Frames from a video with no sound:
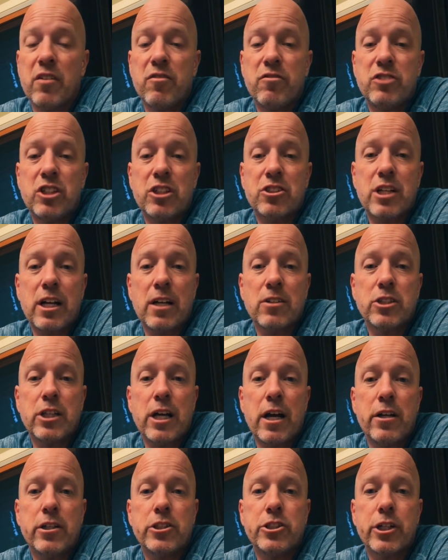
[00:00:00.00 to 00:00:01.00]
I live just
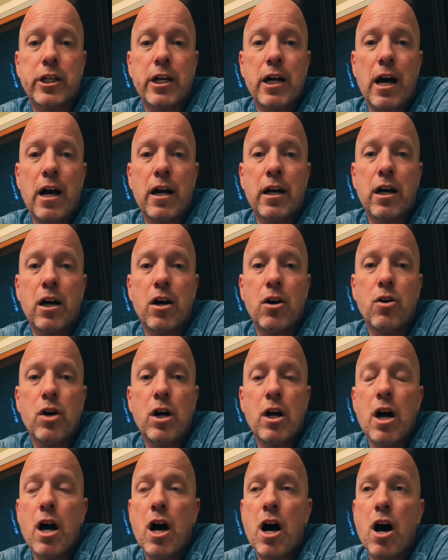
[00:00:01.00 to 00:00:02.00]
outside of
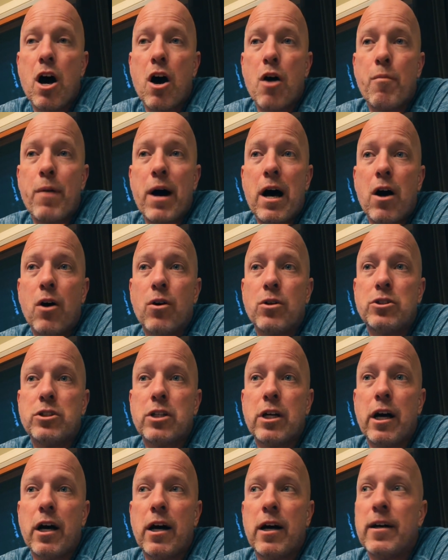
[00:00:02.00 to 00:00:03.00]
Chicago,
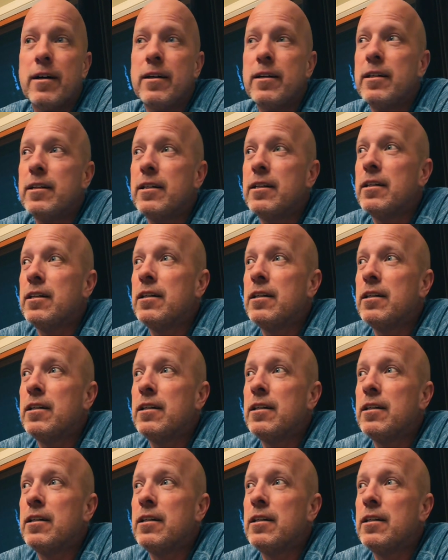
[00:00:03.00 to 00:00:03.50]
about uh,